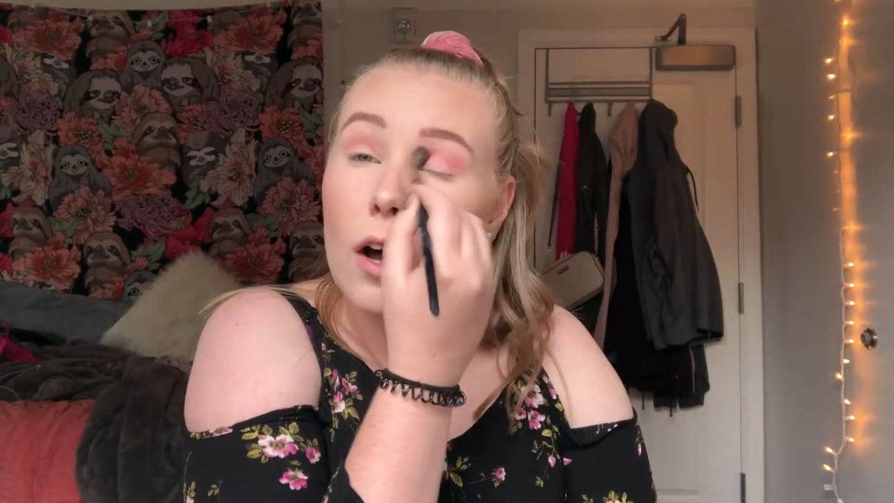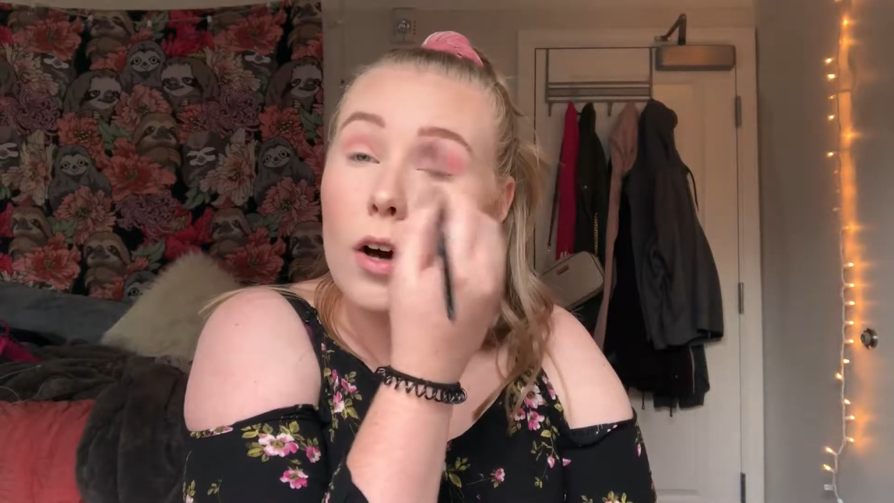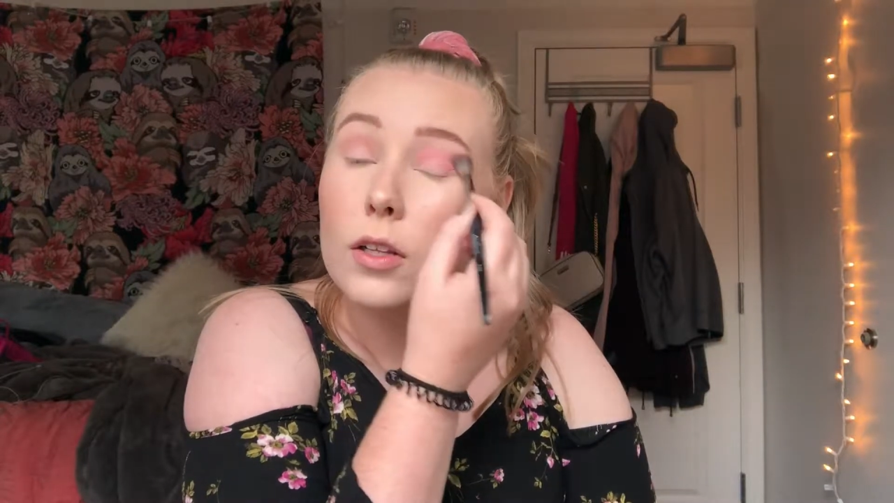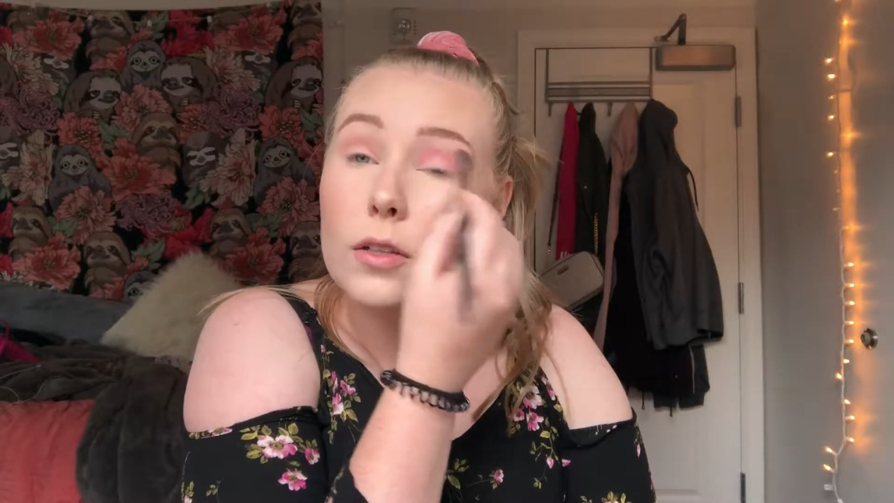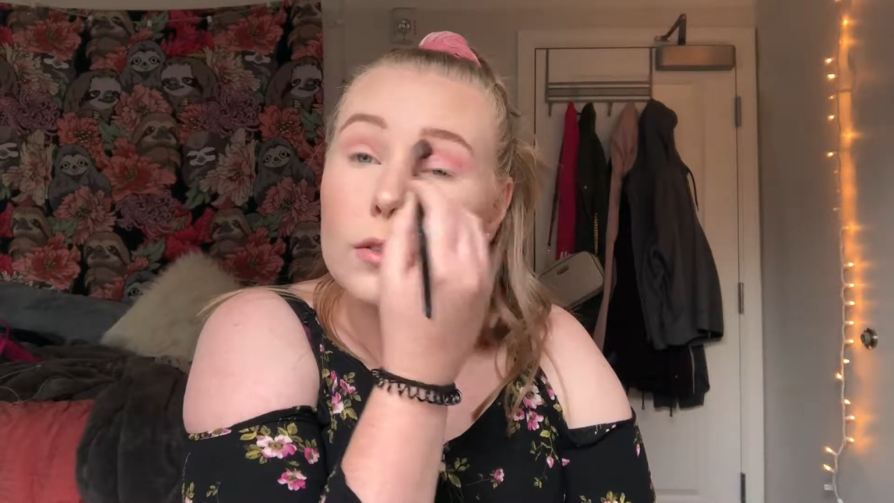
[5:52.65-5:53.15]

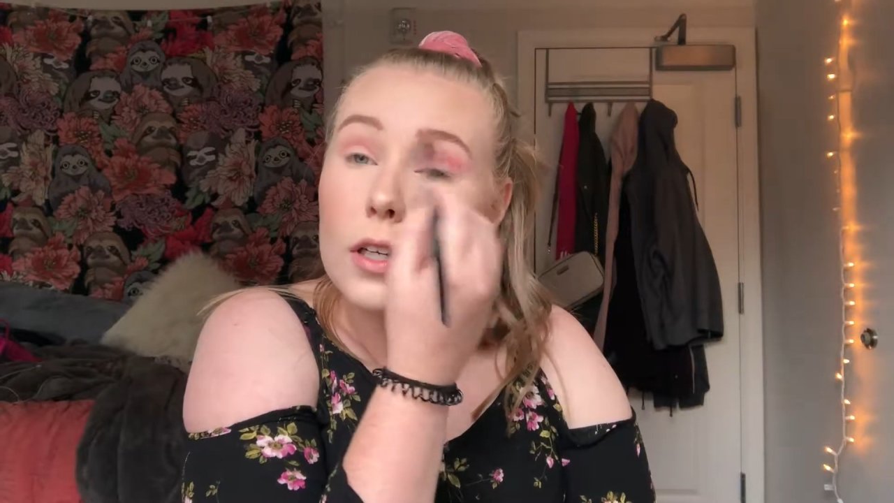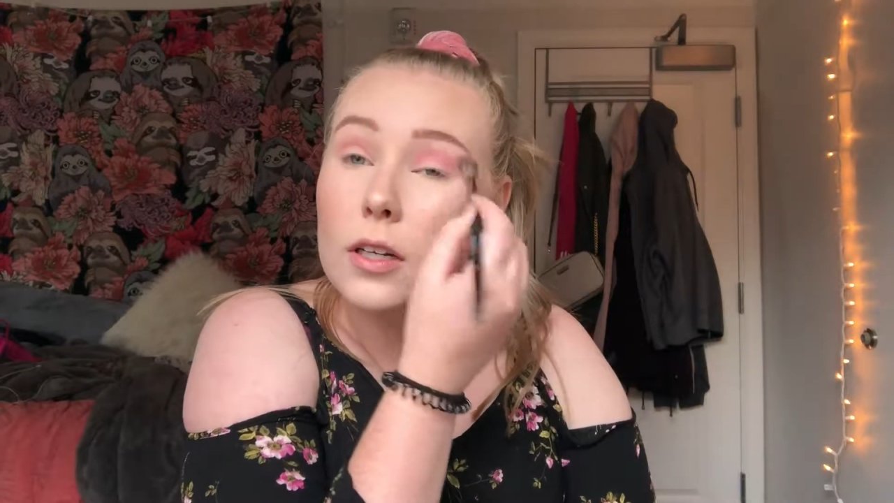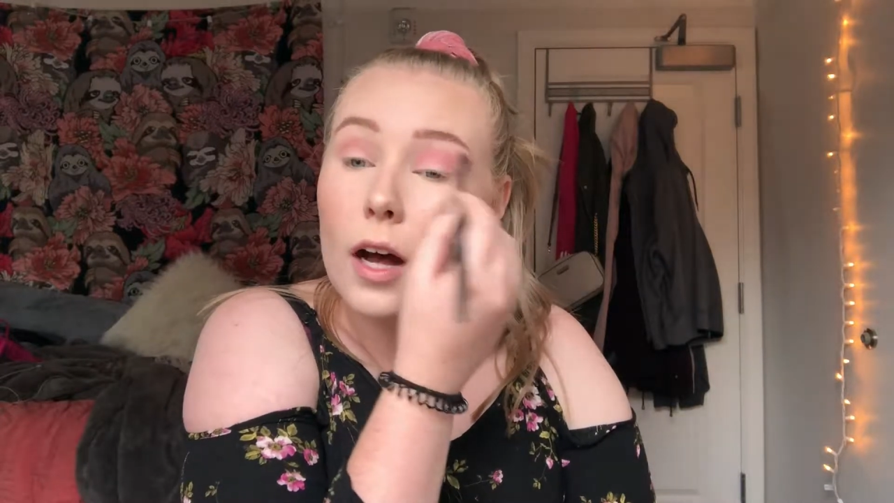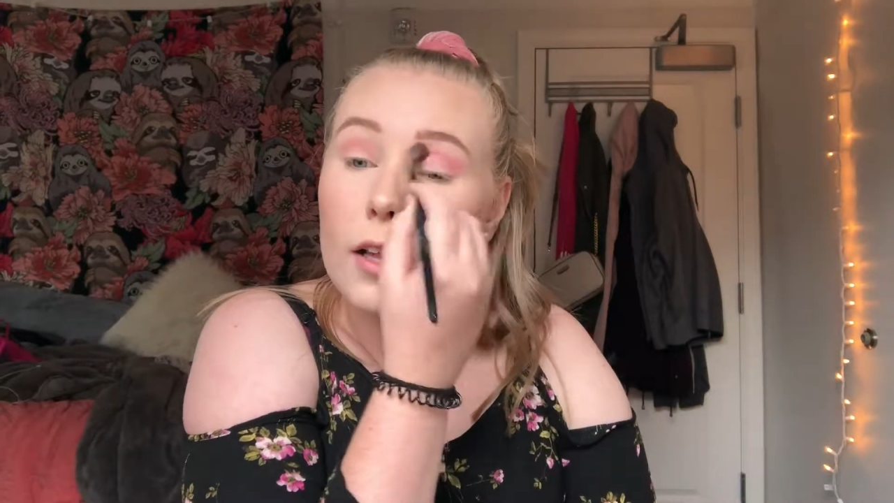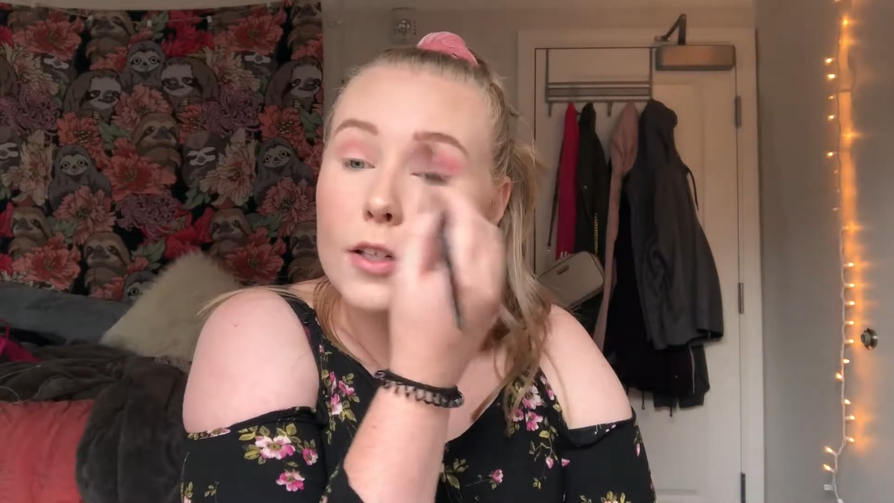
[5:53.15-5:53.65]
all those good
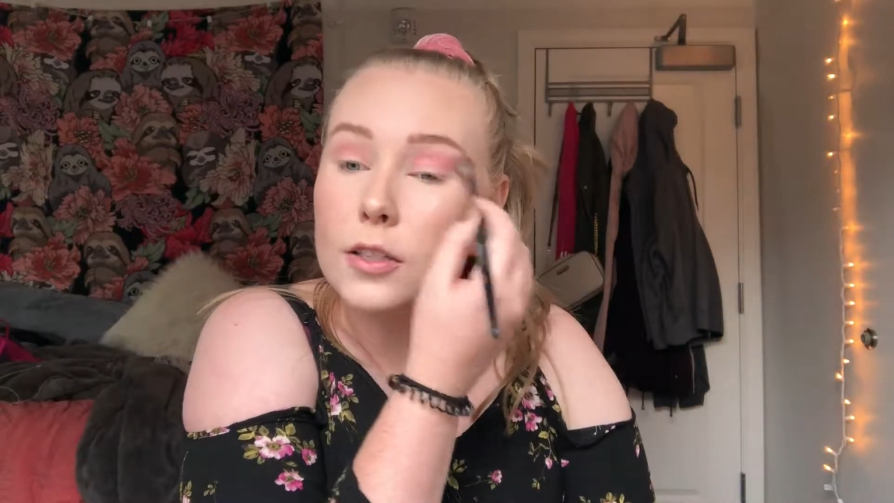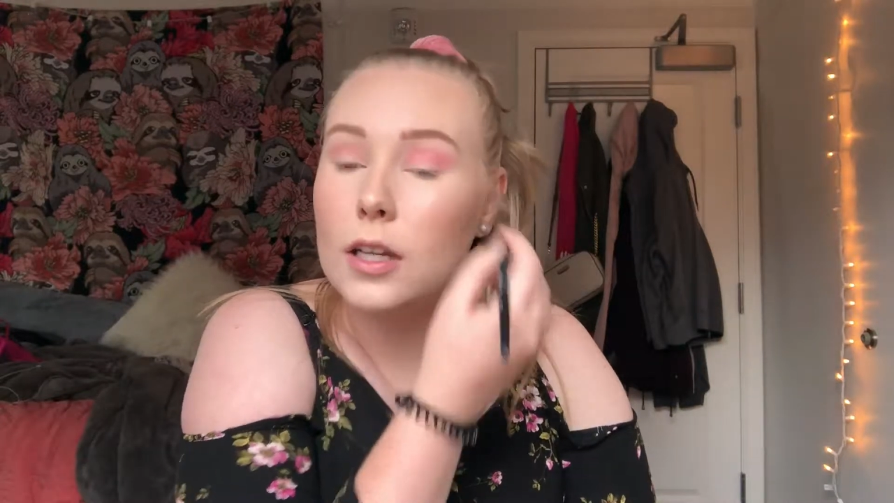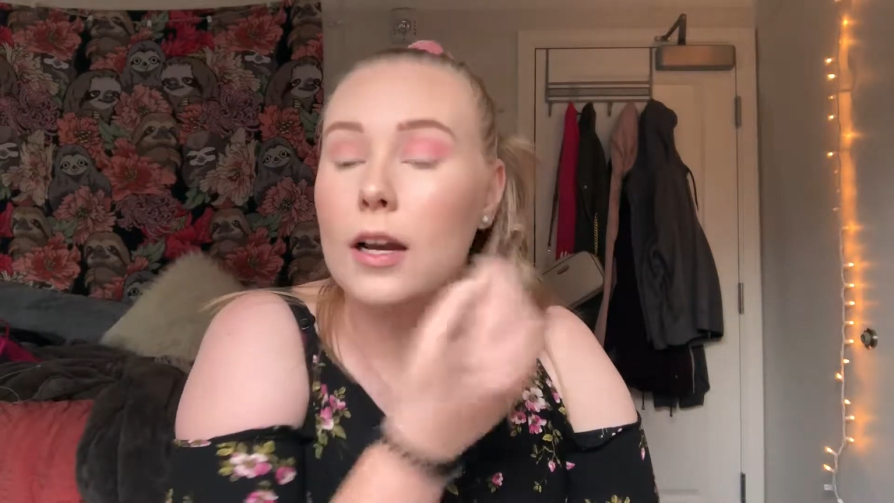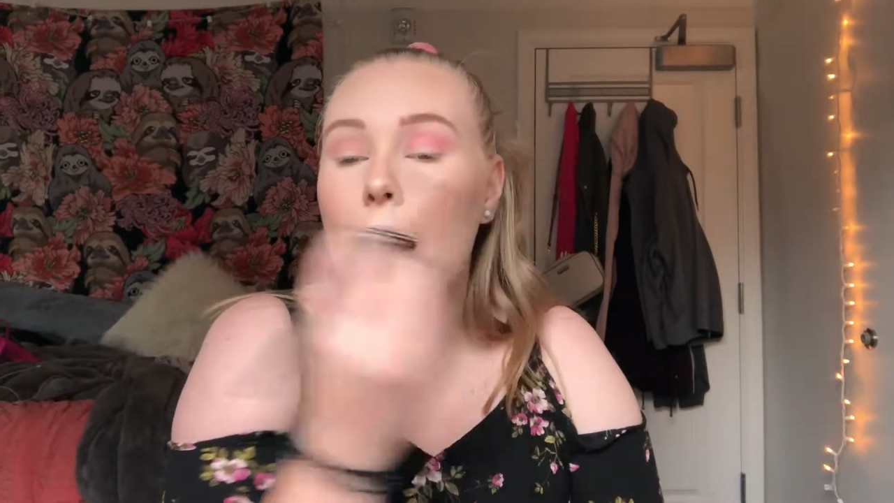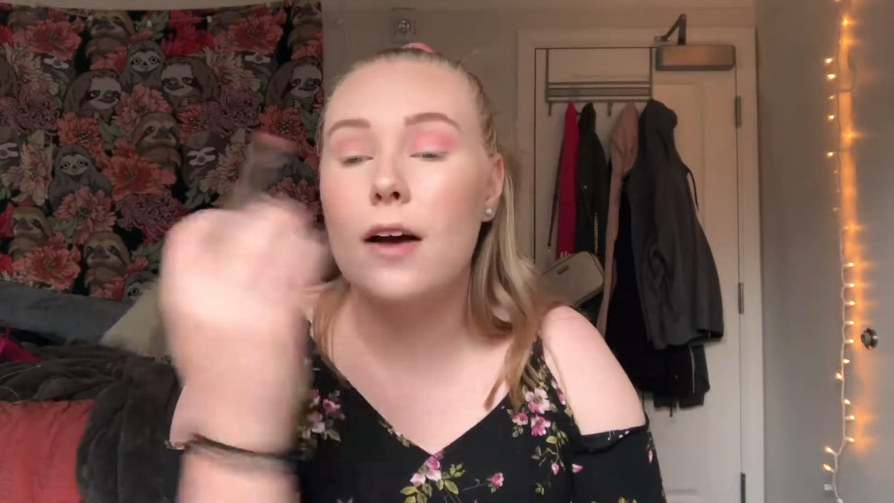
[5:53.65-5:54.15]
colors
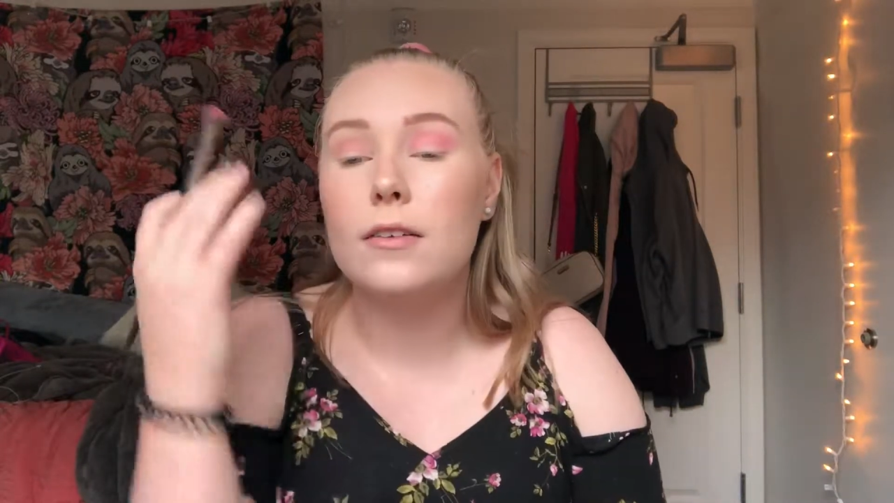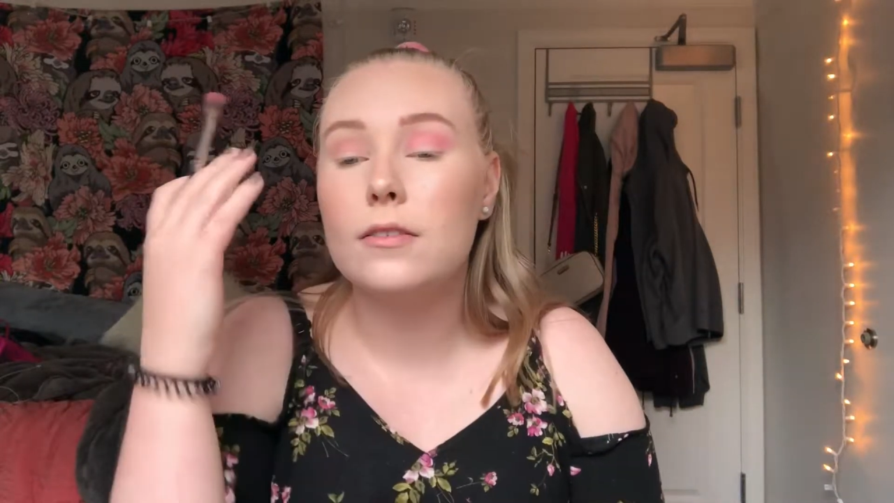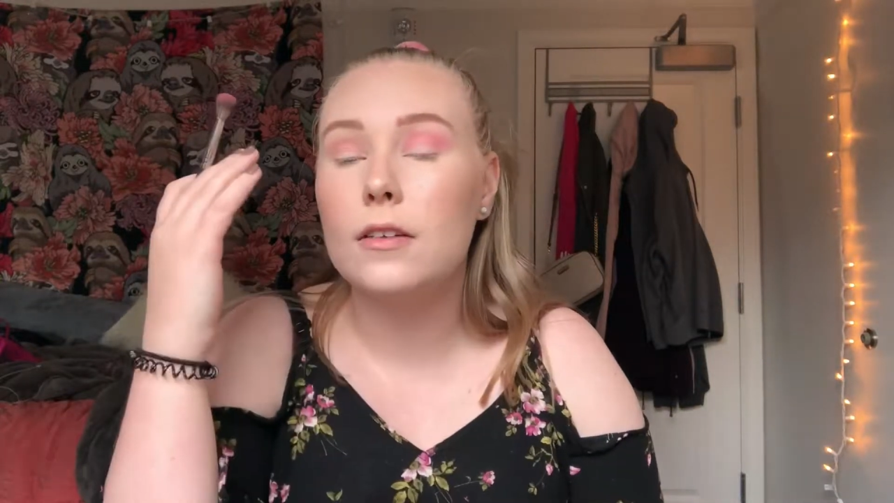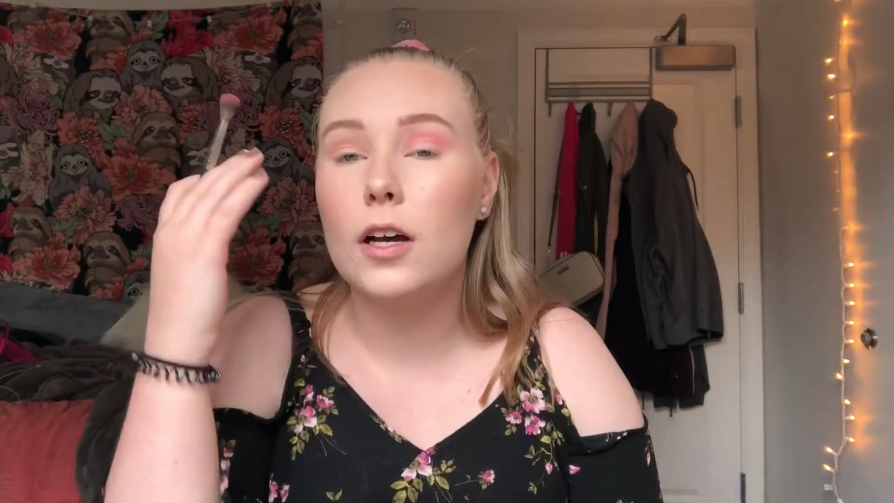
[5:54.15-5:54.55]
and have